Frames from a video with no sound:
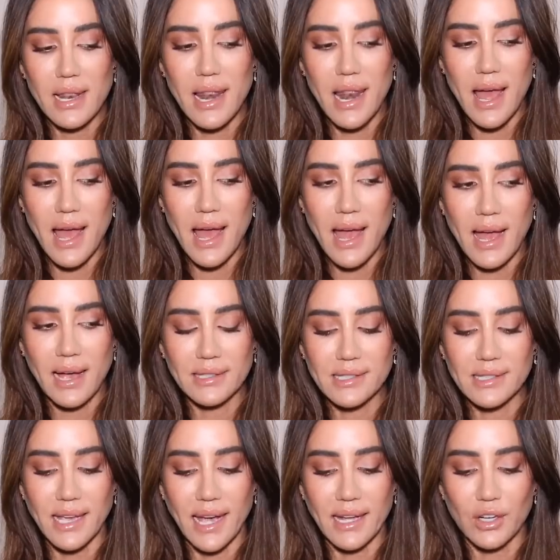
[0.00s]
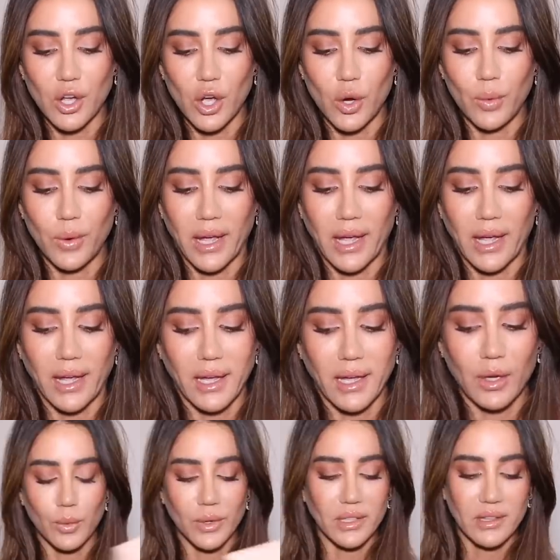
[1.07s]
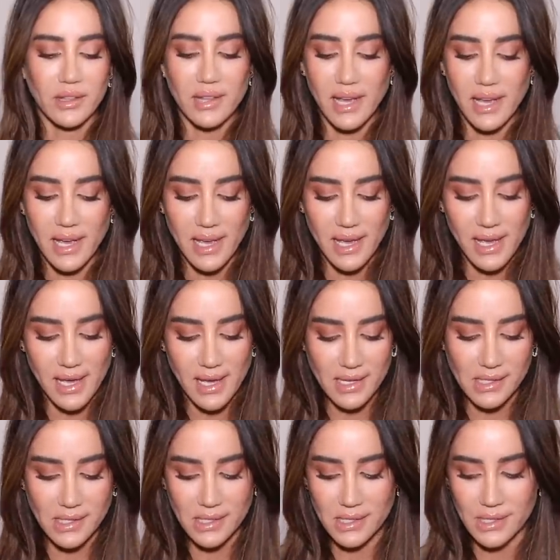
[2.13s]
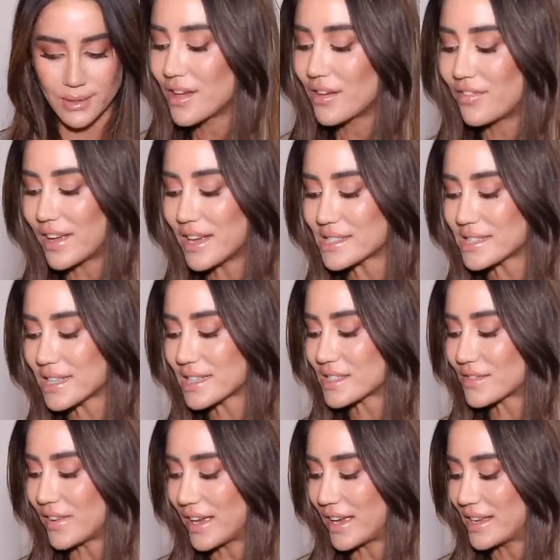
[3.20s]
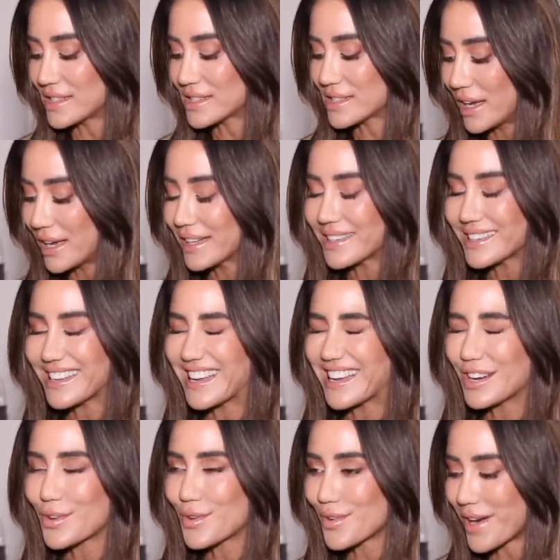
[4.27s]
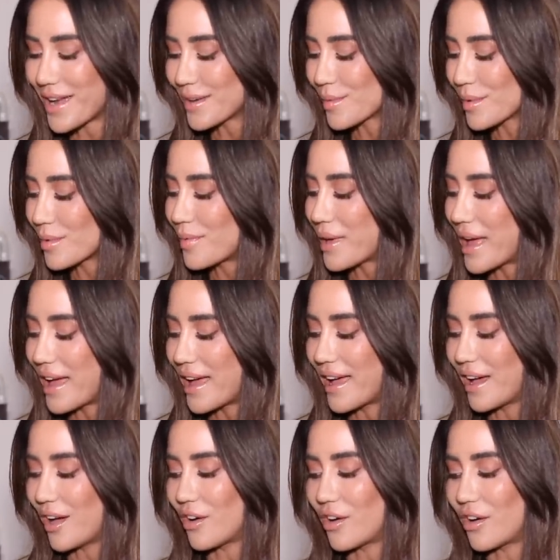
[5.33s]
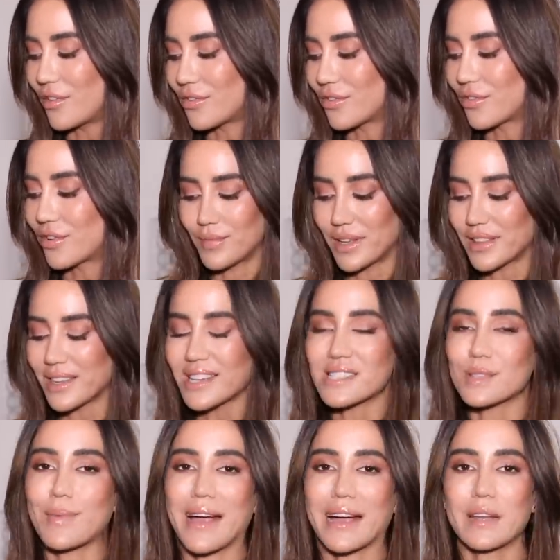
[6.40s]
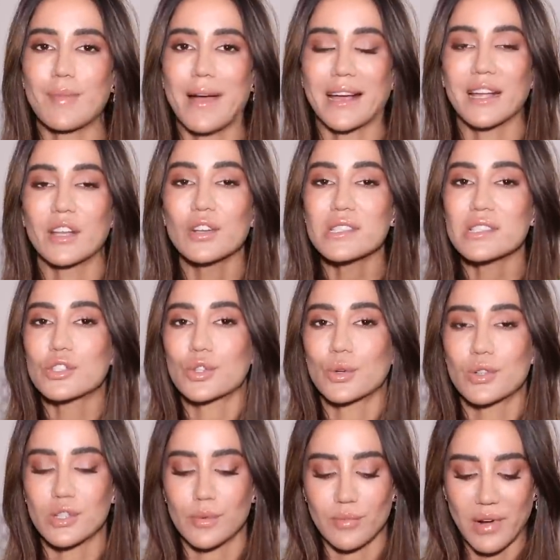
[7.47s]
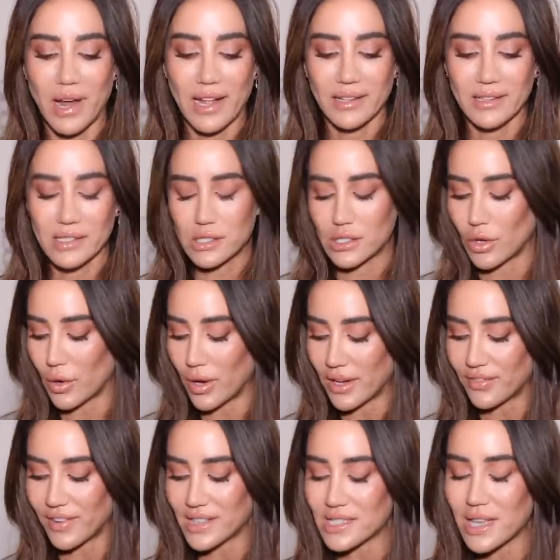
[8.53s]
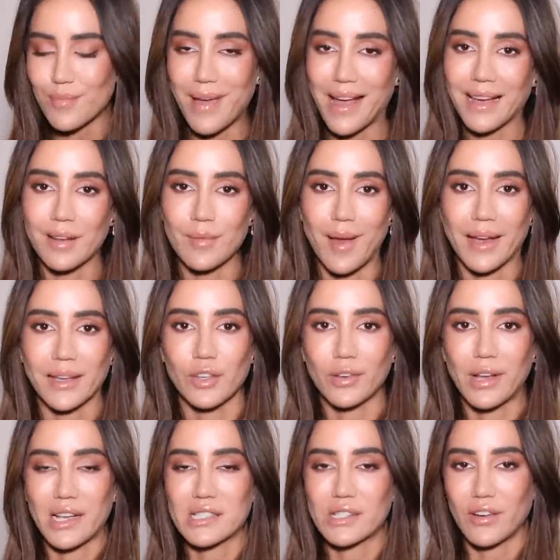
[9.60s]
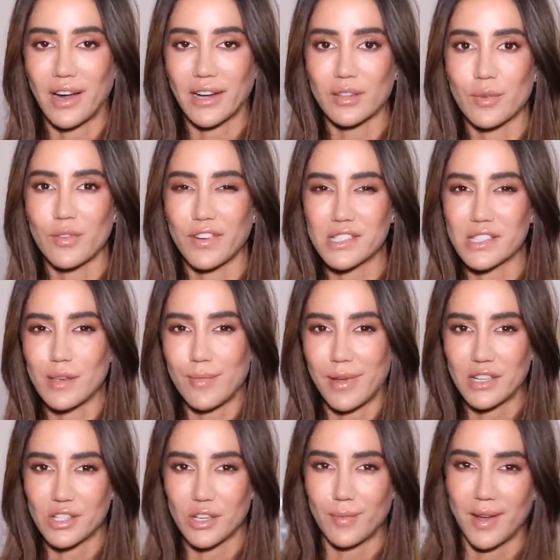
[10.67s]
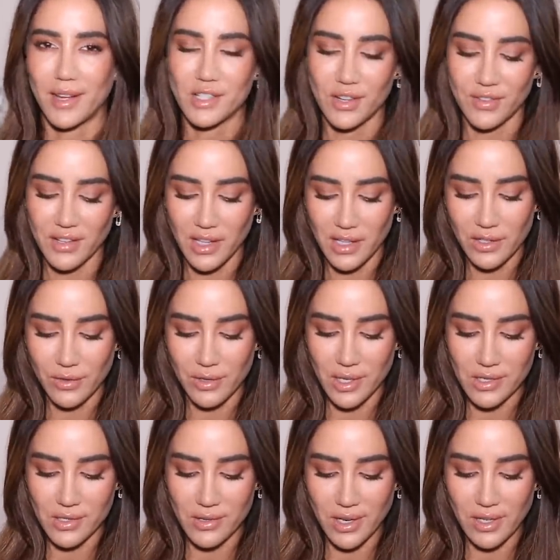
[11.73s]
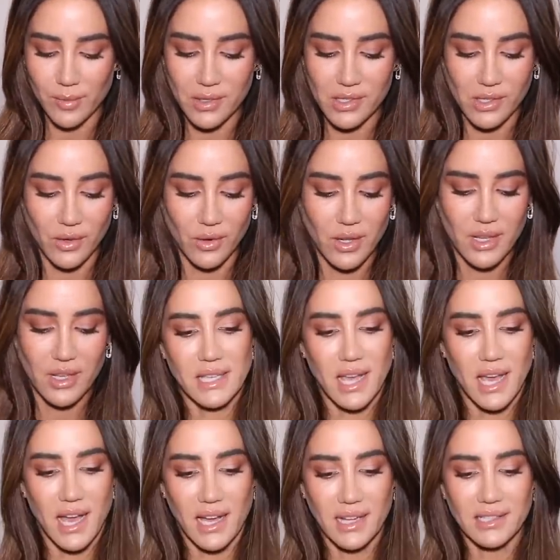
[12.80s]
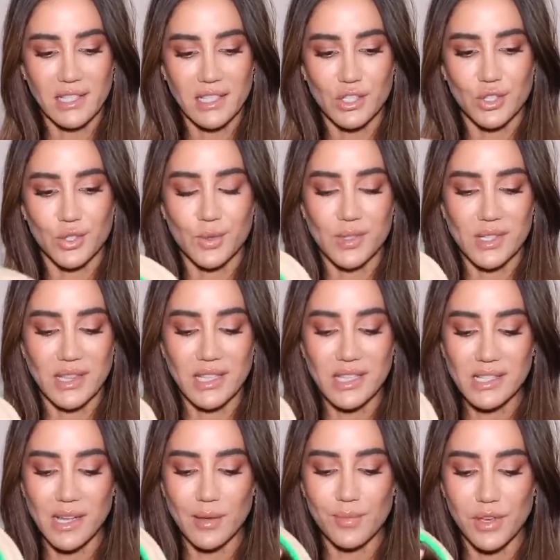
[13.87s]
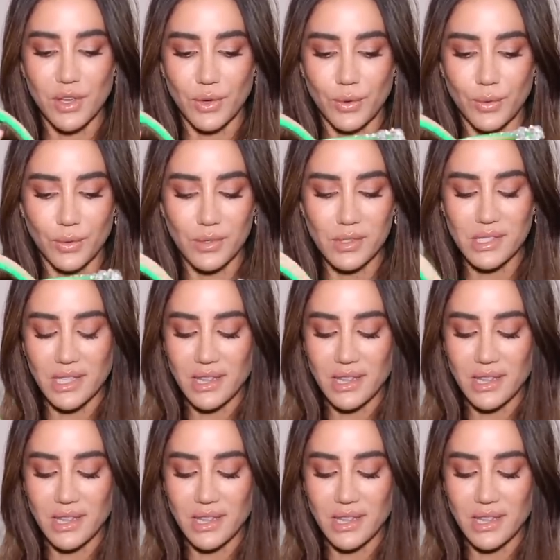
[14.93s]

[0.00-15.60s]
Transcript: Let's get going with this. First things first, an incredible pair of, I think it's Mach Mach. I know it's a Georgian brand. So if I say Mach Mach, you guys correct me. If I say Match and Match, I feel like you guys correct me. So yeah, these shoes. And these are mules.